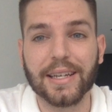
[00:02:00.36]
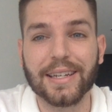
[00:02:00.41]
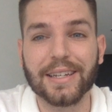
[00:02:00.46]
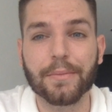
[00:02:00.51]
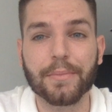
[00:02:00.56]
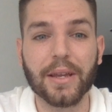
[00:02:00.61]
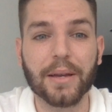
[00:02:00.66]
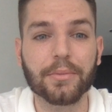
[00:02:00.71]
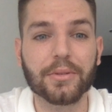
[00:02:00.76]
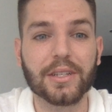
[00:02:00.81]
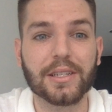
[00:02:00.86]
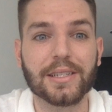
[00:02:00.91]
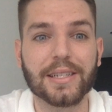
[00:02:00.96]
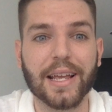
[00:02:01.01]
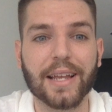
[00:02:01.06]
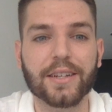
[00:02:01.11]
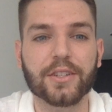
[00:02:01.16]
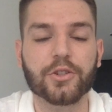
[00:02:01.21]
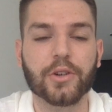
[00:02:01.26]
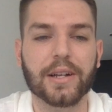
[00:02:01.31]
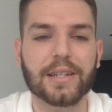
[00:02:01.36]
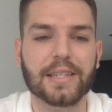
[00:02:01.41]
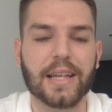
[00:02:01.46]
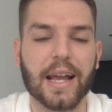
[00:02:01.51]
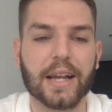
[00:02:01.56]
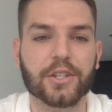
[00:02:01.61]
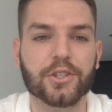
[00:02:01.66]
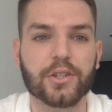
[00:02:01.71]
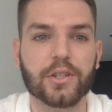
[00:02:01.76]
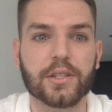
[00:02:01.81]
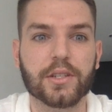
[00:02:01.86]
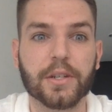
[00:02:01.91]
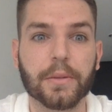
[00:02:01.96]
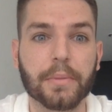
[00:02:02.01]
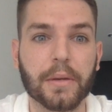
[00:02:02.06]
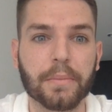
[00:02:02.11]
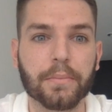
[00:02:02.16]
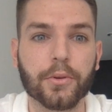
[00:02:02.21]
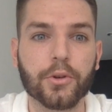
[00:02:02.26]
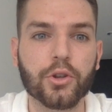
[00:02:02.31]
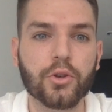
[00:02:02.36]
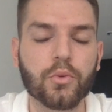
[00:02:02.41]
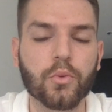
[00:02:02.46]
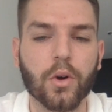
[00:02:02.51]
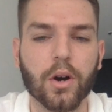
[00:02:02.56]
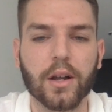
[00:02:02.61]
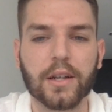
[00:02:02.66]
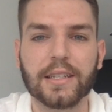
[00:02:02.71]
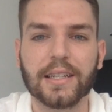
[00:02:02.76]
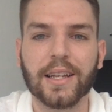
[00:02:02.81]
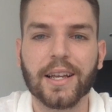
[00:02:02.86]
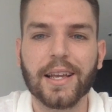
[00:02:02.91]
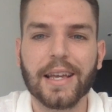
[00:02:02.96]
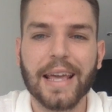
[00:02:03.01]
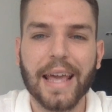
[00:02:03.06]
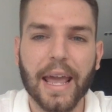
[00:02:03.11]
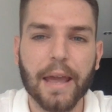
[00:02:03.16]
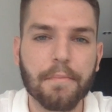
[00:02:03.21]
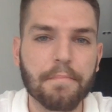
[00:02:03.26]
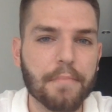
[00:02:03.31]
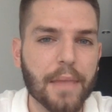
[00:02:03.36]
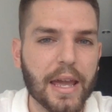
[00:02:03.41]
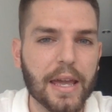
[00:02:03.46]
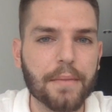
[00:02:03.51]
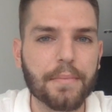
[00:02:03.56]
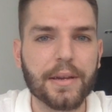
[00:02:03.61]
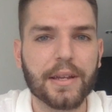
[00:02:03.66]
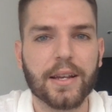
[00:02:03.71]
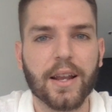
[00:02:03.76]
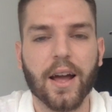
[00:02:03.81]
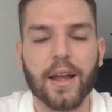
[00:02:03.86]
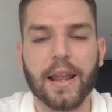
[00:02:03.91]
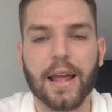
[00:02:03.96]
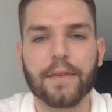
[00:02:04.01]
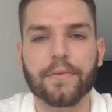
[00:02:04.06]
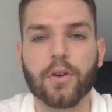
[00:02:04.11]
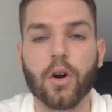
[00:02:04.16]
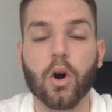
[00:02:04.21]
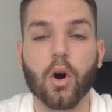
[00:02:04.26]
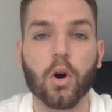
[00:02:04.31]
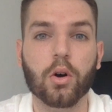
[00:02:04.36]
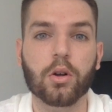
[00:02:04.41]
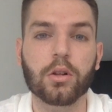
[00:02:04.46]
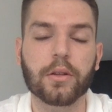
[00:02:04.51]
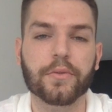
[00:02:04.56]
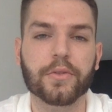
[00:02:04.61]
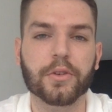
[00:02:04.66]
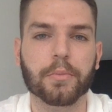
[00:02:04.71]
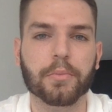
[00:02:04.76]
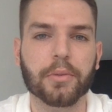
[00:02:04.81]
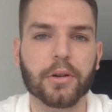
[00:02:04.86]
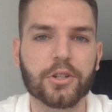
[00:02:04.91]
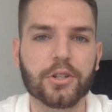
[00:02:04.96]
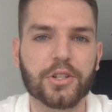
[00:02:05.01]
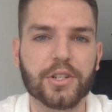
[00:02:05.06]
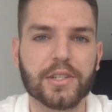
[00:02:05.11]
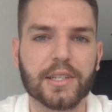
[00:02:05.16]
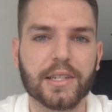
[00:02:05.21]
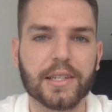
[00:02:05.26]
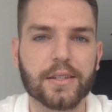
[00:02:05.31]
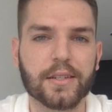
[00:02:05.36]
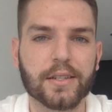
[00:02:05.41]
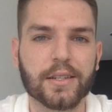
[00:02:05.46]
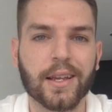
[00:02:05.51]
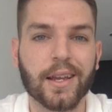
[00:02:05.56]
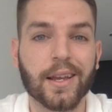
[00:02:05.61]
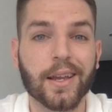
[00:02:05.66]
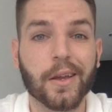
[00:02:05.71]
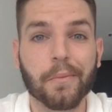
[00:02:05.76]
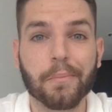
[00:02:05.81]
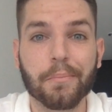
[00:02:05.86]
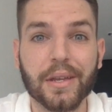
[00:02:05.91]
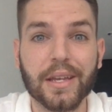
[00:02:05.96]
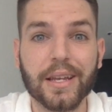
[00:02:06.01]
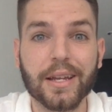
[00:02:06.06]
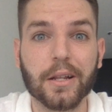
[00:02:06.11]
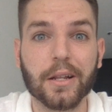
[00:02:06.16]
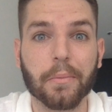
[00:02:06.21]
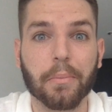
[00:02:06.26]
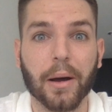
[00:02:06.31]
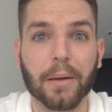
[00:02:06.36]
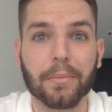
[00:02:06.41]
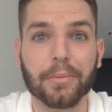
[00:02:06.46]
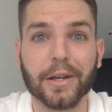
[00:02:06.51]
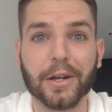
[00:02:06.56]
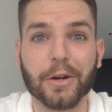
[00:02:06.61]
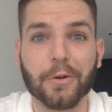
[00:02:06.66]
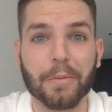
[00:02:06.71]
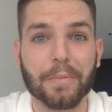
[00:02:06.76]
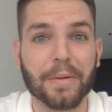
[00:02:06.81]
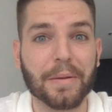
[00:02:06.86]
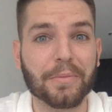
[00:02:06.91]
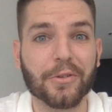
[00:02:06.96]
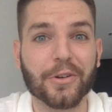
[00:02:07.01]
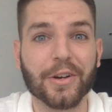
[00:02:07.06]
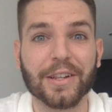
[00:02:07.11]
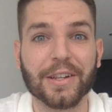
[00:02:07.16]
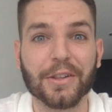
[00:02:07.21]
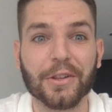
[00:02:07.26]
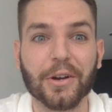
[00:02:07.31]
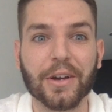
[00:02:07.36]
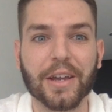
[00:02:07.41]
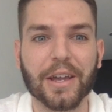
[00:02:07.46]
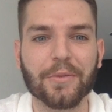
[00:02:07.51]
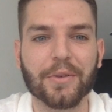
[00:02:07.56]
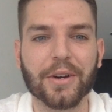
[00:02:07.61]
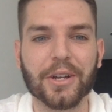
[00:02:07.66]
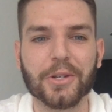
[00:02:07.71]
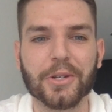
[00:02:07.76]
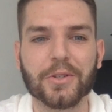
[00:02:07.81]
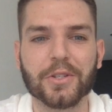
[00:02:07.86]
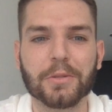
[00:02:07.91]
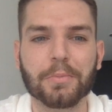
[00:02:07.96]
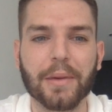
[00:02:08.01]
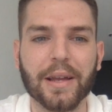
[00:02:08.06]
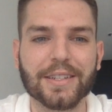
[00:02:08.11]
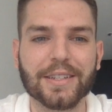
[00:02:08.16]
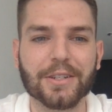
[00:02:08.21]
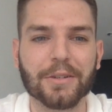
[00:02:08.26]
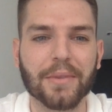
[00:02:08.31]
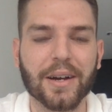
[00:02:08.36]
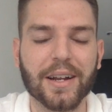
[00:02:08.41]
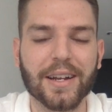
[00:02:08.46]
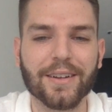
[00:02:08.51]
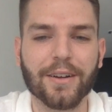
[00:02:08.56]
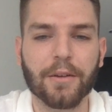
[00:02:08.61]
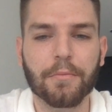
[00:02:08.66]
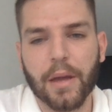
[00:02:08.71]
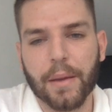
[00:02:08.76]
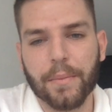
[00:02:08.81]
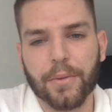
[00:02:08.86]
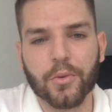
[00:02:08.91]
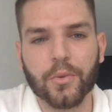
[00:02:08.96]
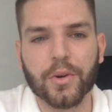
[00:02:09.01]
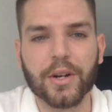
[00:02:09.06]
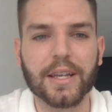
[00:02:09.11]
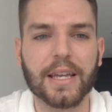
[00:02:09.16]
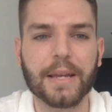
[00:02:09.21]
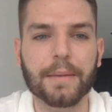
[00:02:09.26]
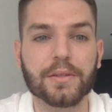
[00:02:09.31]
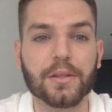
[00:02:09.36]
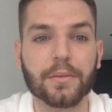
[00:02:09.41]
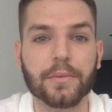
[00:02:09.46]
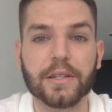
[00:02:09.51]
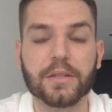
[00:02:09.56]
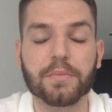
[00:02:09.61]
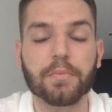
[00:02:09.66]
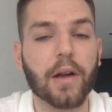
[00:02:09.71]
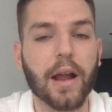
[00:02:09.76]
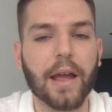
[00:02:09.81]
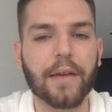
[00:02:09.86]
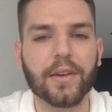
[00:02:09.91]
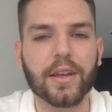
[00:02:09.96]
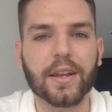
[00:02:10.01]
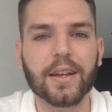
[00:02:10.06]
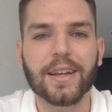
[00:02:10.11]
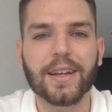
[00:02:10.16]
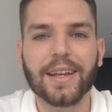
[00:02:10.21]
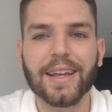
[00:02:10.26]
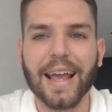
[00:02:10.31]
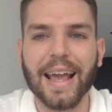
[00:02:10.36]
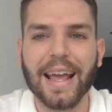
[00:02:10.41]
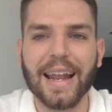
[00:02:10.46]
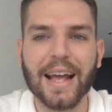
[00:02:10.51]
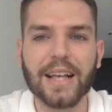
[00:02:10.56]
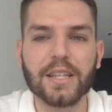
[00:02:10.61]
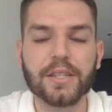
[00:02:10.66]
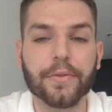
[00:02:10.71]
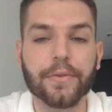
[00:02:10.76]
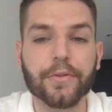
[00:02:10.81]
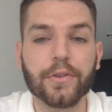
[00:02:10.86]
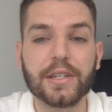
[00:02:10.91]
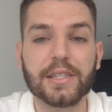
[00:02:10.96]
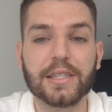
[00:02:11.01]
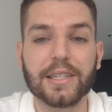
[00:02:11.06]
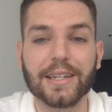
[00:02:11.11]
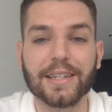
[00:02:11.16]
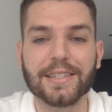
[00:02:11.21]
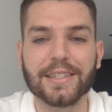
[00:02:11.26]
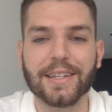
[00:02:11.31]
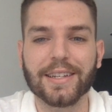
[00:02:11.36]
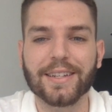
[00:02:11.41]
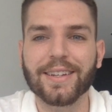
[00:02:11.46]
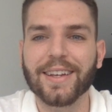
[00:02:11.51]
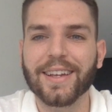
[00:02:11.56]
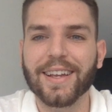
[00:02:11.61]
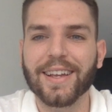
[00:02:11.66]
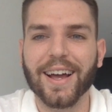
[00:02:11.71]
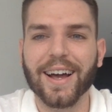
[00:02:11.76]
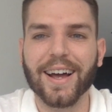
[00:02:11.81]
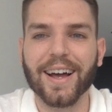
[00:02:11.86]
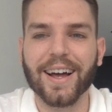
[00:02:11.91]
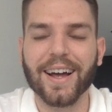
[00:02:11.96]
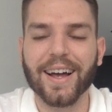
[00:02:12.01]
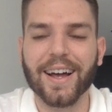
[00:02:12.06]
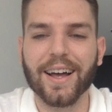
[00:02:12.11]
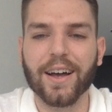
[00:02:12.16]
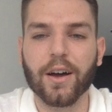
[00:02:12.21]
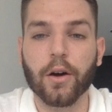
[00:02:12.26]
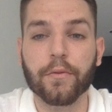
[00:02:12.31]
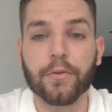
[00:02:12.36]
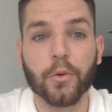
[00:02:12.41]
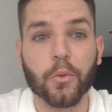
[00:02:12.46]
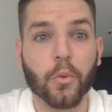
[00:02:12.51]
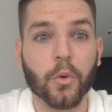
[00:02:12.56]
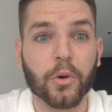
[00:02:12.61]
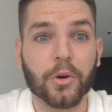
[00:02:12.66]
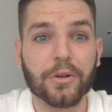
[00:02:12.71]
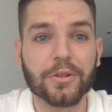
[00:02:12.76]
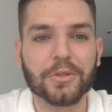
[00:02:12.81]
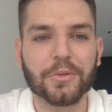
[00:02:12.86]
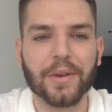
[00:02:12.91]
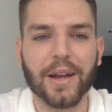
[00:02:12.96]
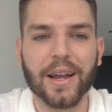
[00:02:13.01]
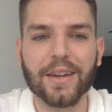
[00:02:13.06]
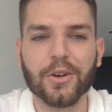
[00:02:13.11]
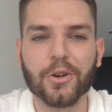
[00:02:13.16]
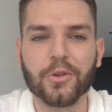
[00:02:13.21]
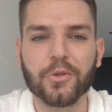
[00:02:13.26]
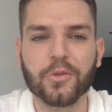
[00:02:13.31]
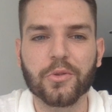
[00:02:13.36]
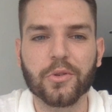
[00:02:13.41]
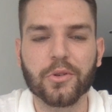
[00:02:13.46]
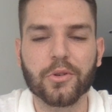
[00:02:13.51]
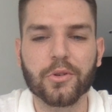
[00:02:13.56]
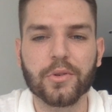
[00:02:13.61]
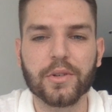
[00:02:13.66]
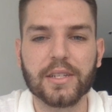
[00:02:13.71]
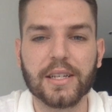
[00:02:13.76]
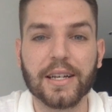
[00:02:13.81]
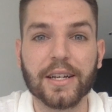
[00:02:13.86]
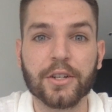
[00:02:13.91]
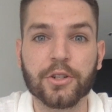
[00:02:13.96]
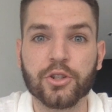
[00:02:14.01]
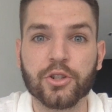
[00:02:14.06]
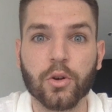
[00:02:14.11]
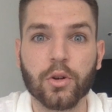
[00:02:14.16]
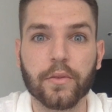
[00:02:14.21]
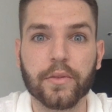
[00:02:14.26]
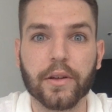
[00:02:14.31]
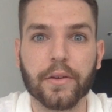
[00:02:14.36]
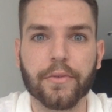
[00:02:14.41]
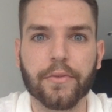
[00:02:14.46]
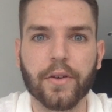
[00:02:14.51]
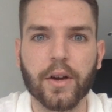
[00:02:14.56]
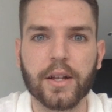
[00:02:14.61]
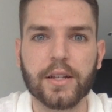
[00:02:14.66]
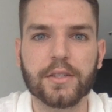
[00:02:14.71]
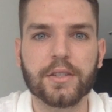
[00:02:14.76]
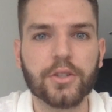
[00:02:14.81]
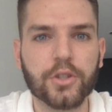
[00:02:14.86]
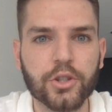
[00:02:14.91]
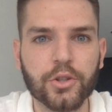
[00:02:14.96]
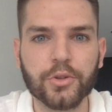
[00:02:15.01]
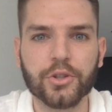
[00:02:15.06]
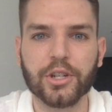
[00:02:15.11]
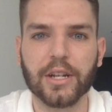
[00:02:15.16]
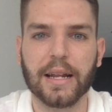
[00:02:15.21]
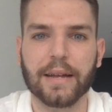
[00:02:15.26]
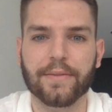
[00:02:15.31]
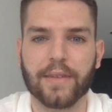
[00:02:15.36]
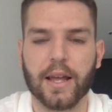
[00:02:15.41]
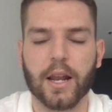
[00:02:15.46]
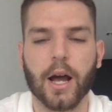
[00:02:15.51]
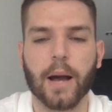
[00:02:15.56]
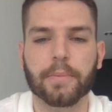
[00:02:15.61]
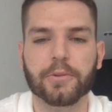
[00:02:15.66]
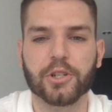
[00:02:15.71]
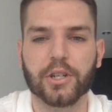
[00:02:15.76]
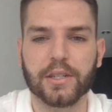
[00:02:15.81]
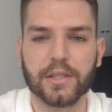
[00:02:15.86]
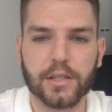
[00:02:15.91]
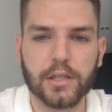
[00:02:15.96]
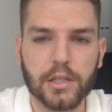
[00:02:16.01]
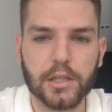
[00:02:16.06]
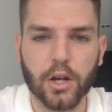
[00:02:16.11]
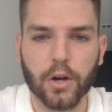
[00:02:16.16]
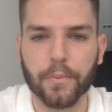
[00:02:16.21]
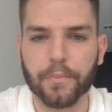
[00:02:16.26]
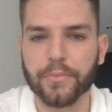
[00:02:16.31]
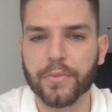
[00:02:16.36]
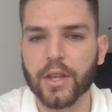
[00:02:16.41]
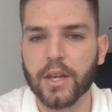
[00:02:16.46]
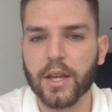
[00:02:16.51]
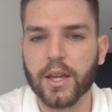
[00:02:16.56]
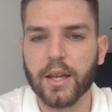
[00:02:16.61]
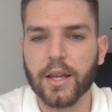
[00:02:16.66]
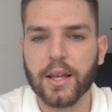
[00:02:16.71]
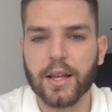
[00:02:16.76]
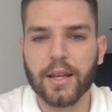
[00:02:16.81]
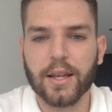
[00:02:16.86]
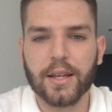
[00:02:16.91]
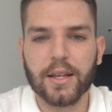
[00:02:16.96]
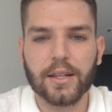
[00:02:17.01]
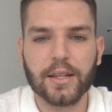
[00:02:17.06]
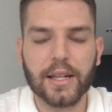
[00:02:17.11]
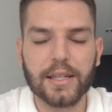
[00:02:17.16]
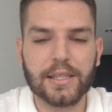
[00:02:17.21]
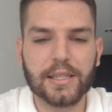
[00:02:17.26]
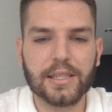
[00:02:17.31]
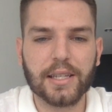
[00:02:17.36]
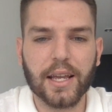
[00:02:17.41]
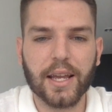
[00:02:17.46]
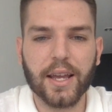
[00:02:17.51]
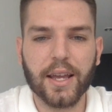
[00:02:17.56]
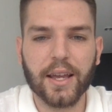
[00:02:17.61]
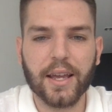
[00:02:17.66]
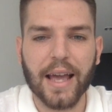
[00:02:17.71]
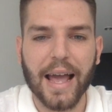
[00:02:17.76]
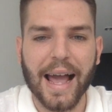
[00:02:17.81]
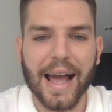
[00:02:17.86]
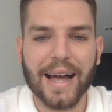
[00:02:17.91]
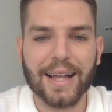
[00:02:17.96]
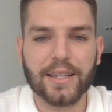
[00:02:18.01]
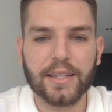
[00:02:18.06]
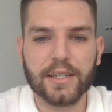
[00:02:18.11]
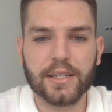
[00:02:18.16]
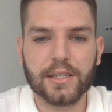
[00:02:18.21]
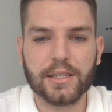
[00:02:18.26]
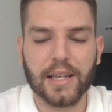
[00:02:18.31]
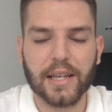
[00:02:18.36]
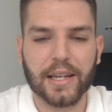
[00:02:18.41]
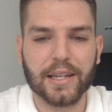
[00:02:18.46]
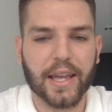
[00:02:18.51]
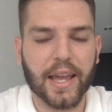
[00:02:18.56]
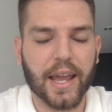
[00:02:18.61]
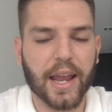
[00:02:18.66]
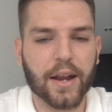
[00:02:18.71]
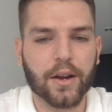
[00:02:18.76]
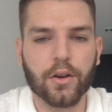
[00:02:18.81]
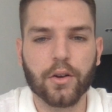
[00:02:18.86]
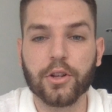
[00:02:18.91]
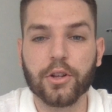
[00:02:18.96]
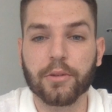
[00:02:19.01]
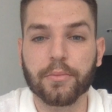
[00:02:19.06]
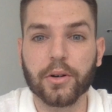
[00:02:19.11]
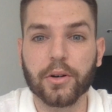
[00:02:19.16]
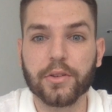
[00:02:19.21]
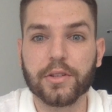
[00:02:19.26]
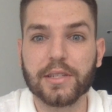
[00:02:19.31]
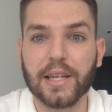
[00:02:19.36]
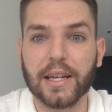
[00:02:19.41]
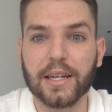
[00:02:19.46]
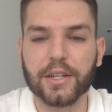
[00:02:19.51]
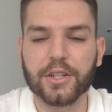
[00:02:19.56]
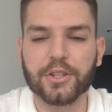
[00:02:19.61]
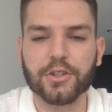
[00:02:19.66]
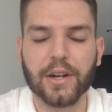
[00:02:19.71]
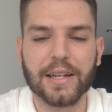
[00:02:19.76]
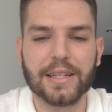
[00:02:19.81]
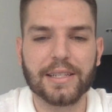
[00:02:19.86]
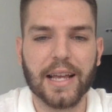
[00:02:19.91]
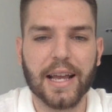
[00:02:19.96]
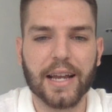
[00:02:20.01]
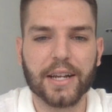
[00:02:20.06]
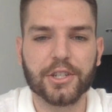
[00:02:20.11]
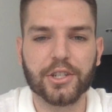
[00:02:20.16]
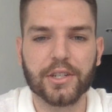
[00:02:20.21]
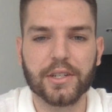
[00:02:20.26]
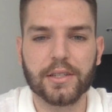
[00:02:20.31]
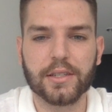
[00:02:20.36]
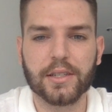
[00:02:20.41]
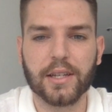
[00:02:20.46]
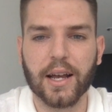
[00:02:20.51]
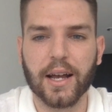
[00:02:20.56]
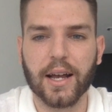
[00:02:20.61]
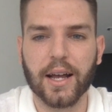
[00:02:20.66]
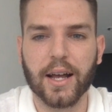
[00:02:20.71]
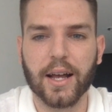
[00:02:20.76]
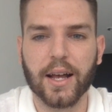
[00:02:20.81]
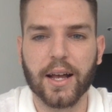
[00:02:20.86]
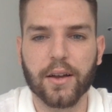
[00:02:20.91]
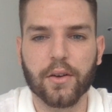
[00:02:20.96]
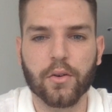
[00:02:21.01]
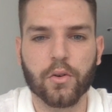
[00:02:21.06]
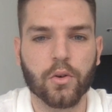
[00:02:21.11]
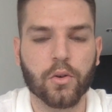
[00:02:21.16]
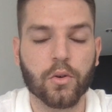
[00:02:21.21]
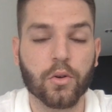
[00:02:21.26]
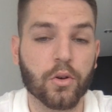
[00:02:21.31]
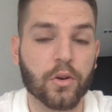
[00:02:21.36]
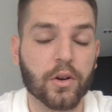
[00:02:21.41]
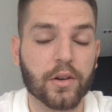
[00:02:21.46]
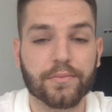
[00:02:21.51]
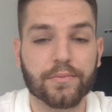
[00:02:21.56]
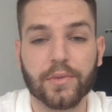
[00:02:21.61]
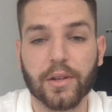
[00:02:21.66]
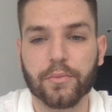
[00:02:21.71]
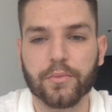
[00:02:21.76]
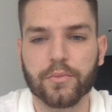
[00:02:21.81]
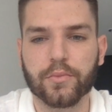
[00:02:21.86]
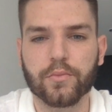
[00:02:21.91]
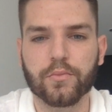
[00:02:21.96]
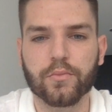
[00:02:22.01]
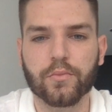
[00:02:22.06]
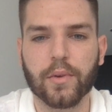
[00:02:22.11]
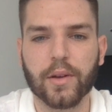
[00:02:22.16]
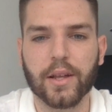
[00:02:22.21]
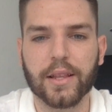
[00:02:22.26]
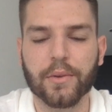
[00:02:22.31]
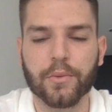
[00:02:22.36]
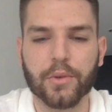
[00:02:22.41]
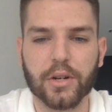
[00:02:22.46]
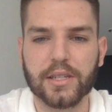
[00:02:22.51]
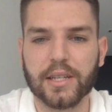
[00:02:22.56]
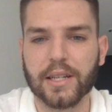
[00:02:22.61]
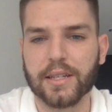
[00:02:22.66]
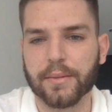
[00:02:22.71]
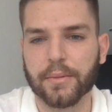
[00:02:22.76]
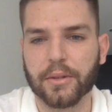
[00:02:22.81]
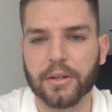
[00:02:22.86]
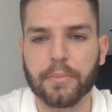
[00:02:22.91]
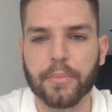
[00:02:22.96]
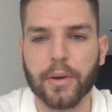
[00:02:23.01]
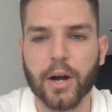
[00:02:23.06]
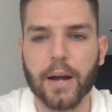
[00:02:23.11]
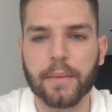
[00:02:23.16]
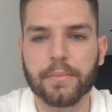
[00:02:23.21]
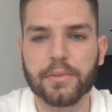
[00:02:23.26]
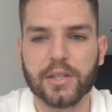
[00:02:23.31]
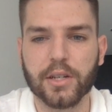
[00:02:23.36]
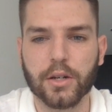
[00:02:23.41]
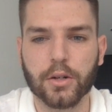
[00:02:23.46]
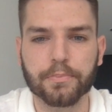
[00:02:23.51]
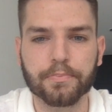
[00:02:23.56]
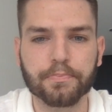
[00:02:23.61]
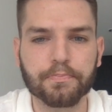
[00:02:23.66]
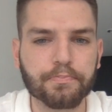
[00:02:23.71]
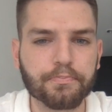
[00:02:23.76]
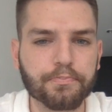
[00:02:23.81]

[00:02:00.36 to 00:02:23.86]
and to be able to send transactions to people you want, and maybe not have all of your purchases be in the public where people can look at what you spent your money on. Maybe you want to keep some things private. And as a free citizen of the world, right, who is in control of their funds, you should have that option. So let's say Alice and Carol, they're both sending transactions, or they want to send something to Bob. So